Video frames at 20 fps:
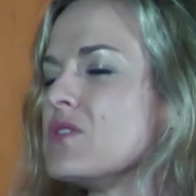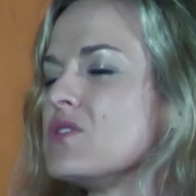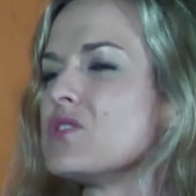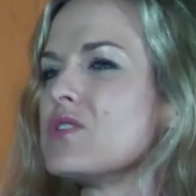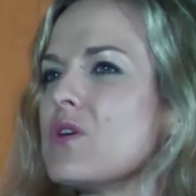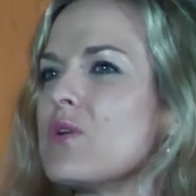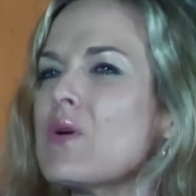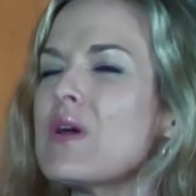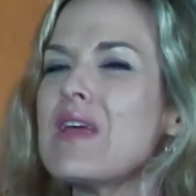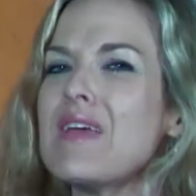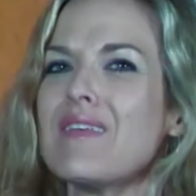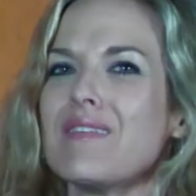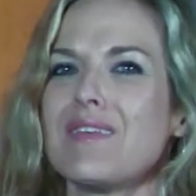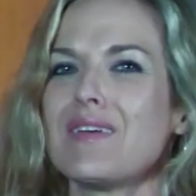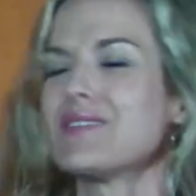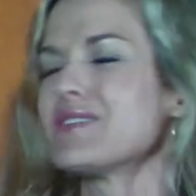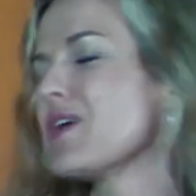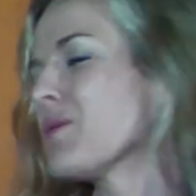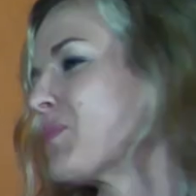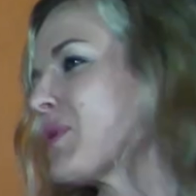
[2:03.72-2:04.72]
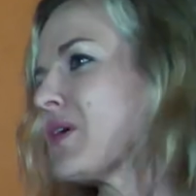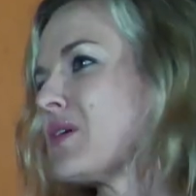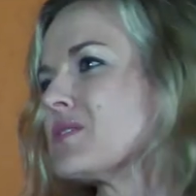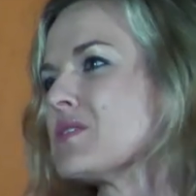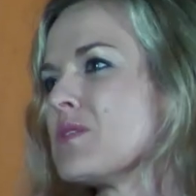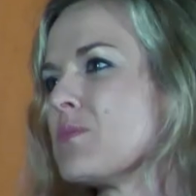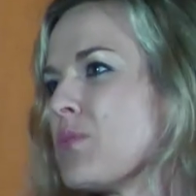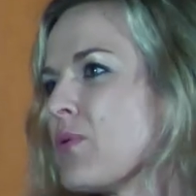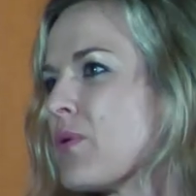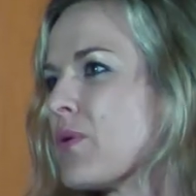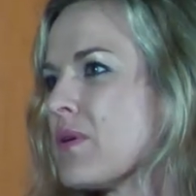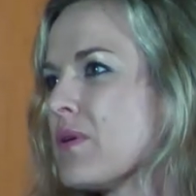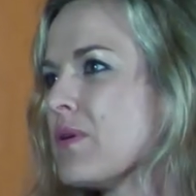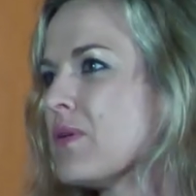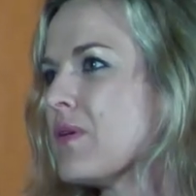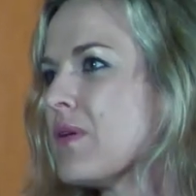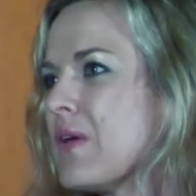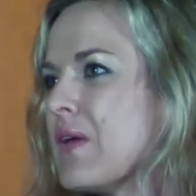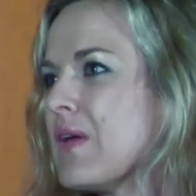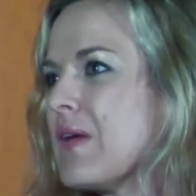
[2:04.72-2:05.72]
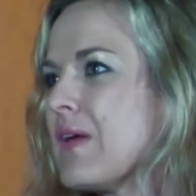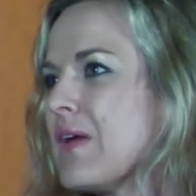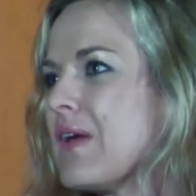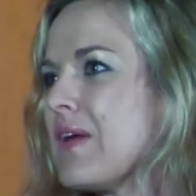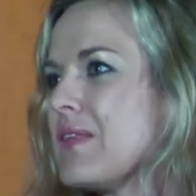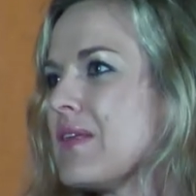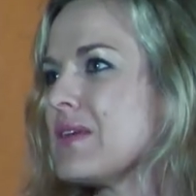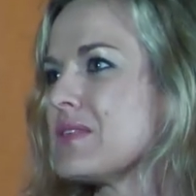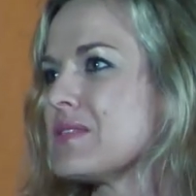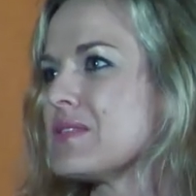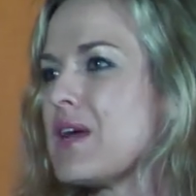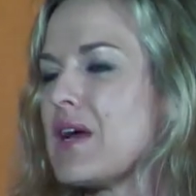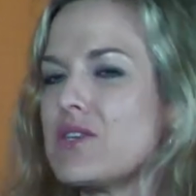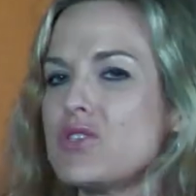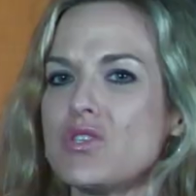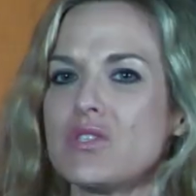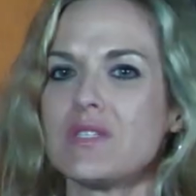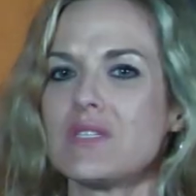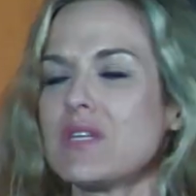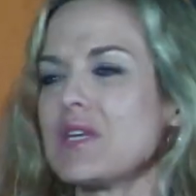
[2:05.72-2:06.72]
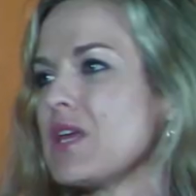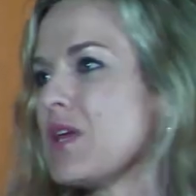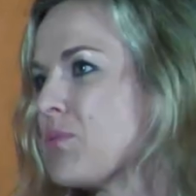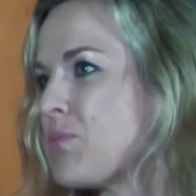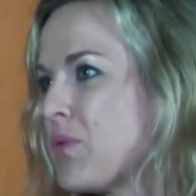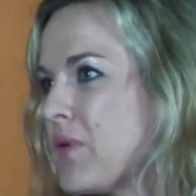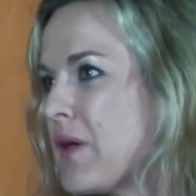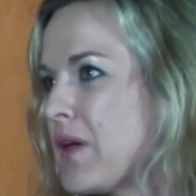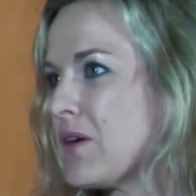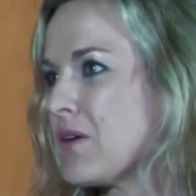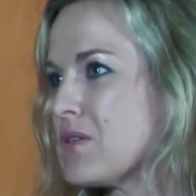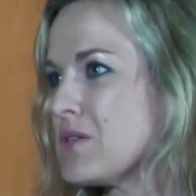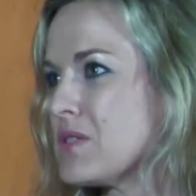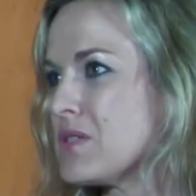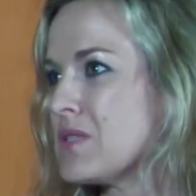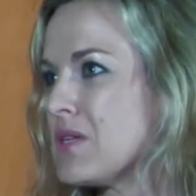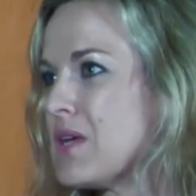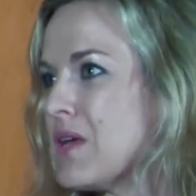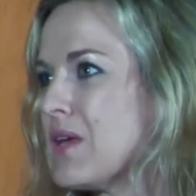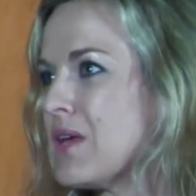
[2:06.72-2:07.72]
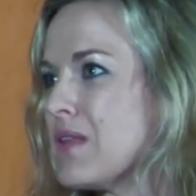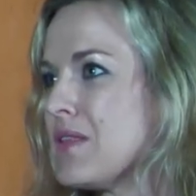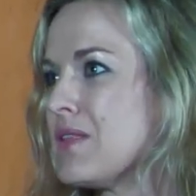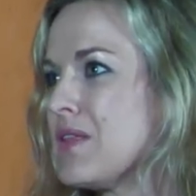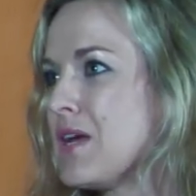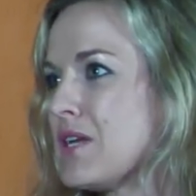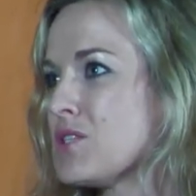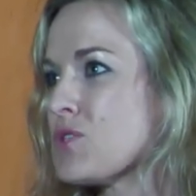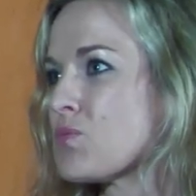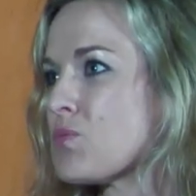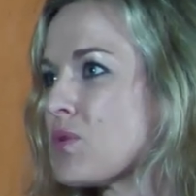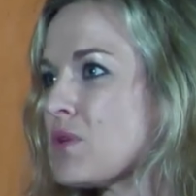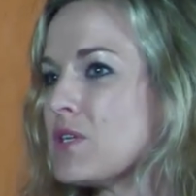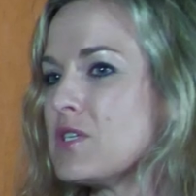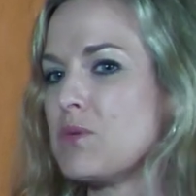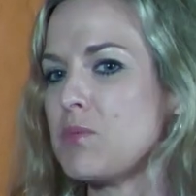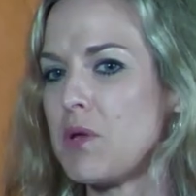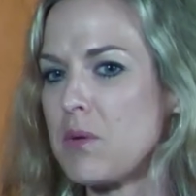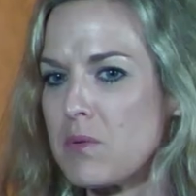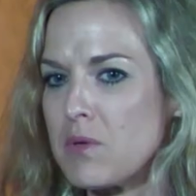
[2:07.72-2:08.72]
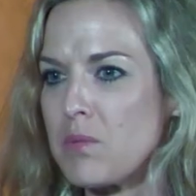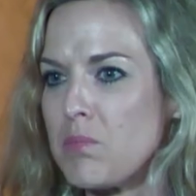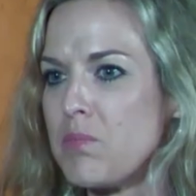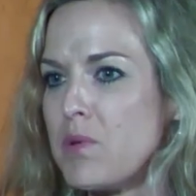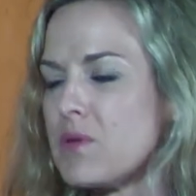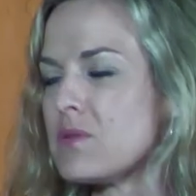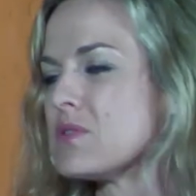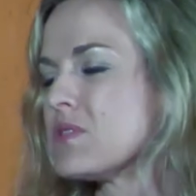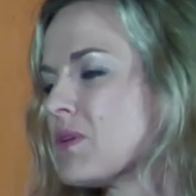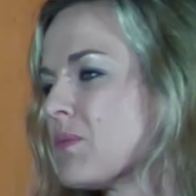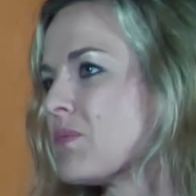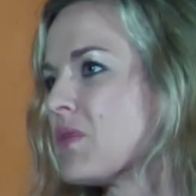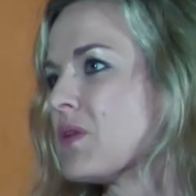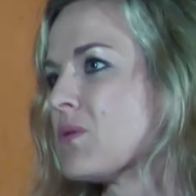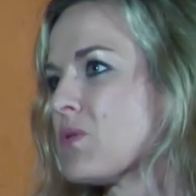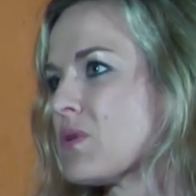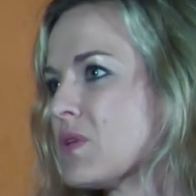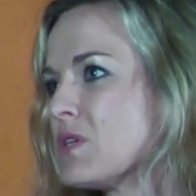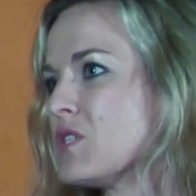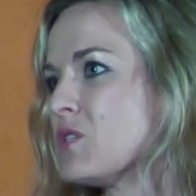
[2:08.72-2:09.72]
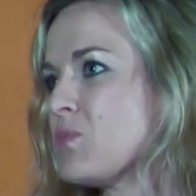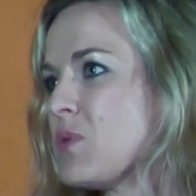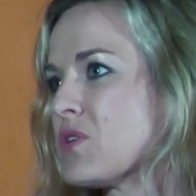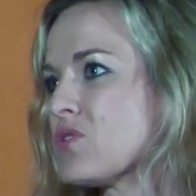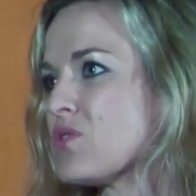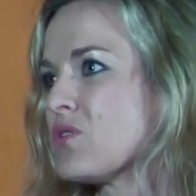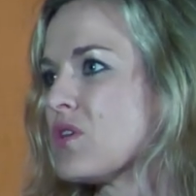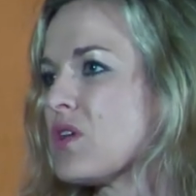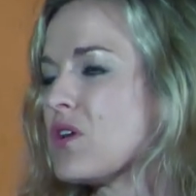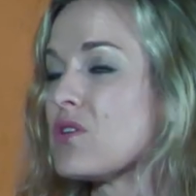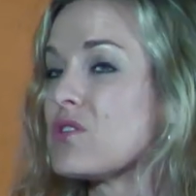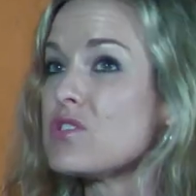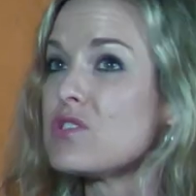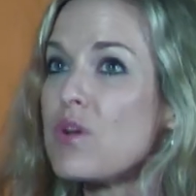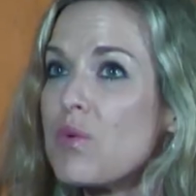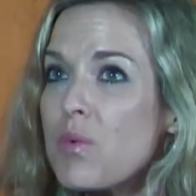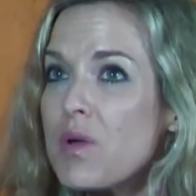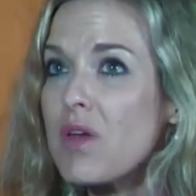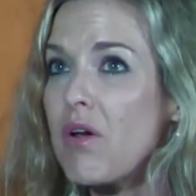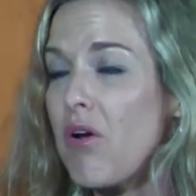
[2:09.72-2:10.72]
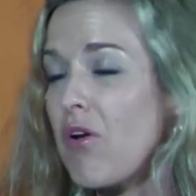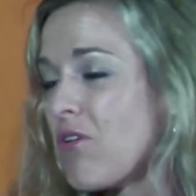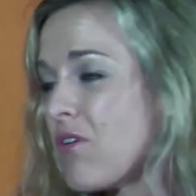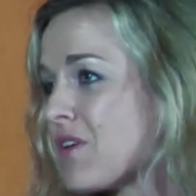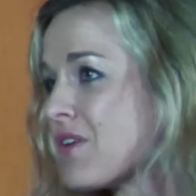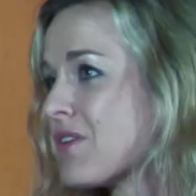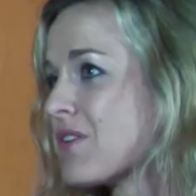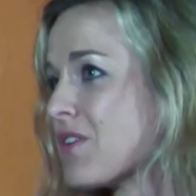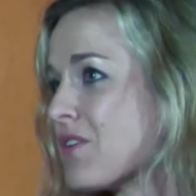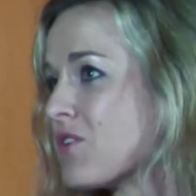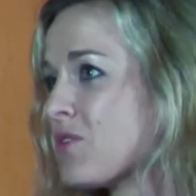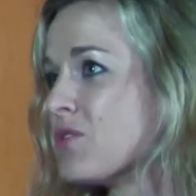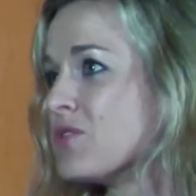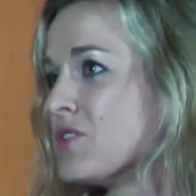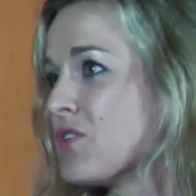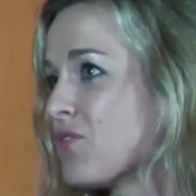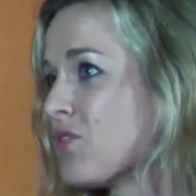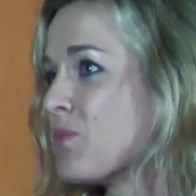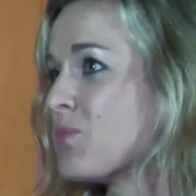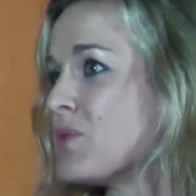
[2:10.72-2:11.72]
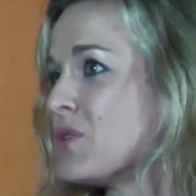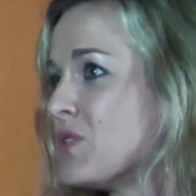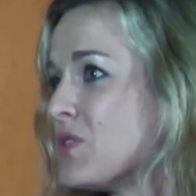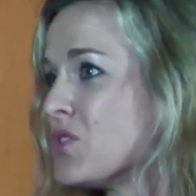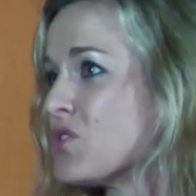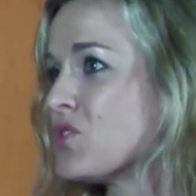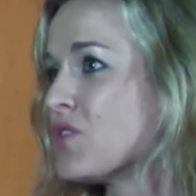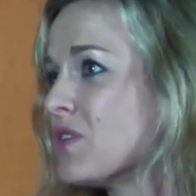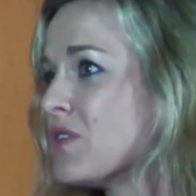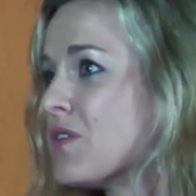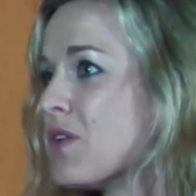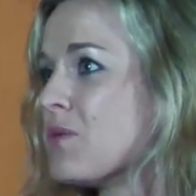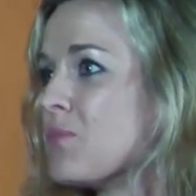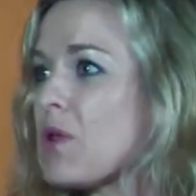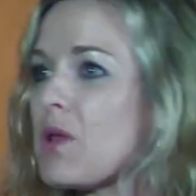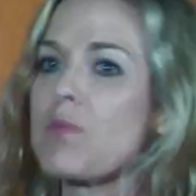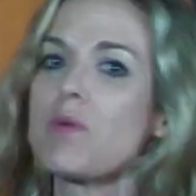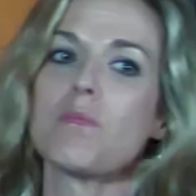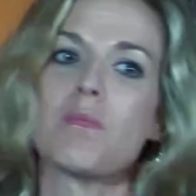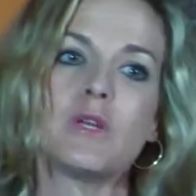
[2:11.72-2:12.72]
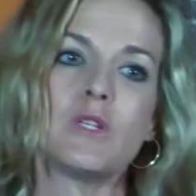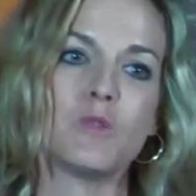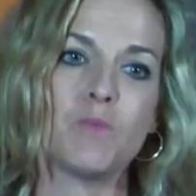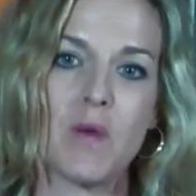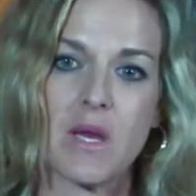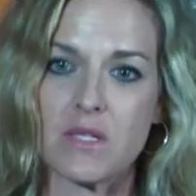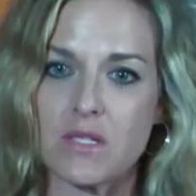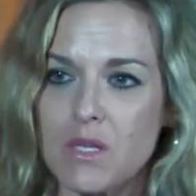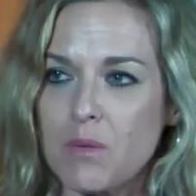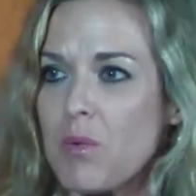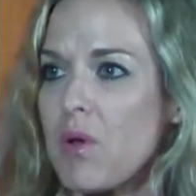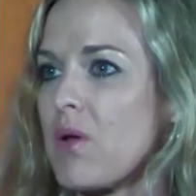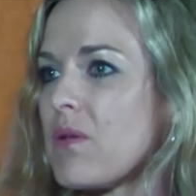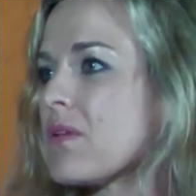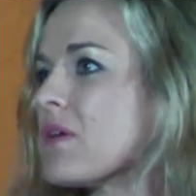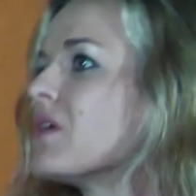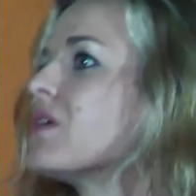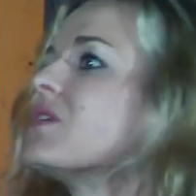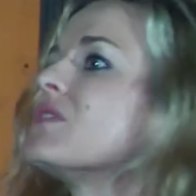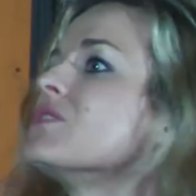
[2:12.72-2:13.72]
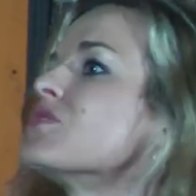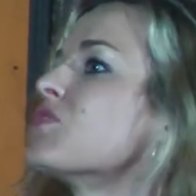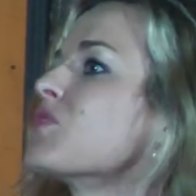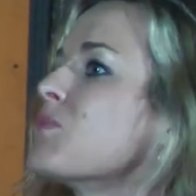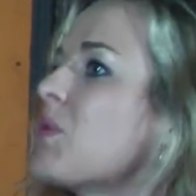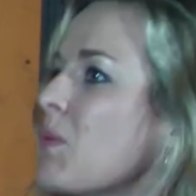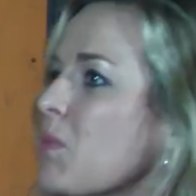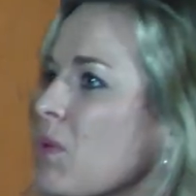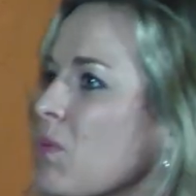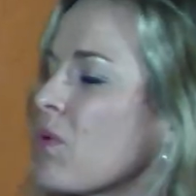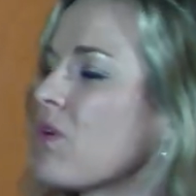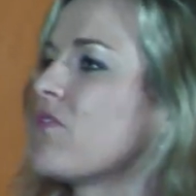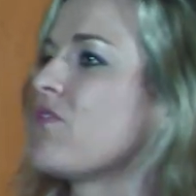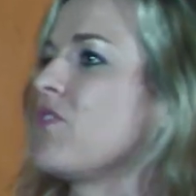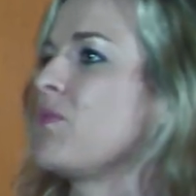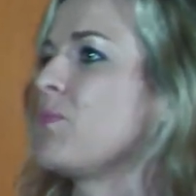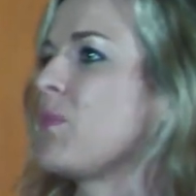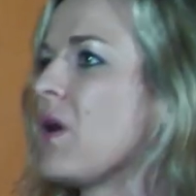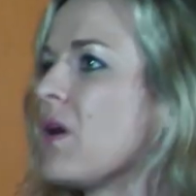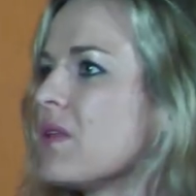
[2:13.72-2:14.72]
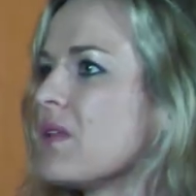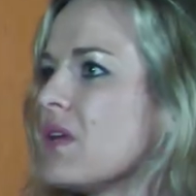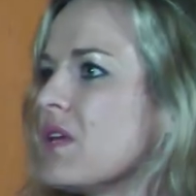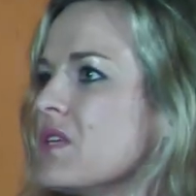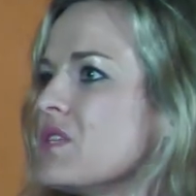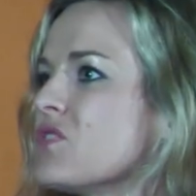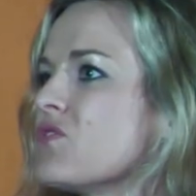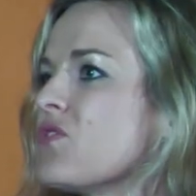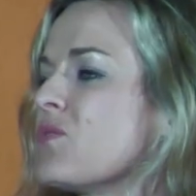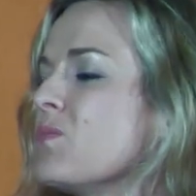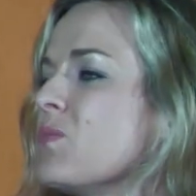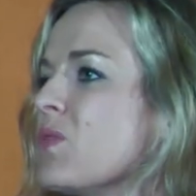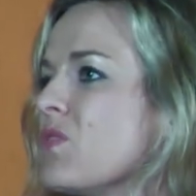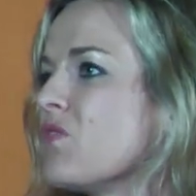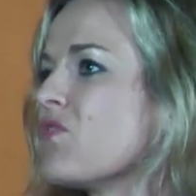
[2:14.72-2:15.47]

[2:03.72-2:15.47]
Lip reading: And so that's not because of the portal, and that's not just to keep players. That's really to be able to build something really special here. So we are in a little different position than maybe men's basketball is, or maybe where football is from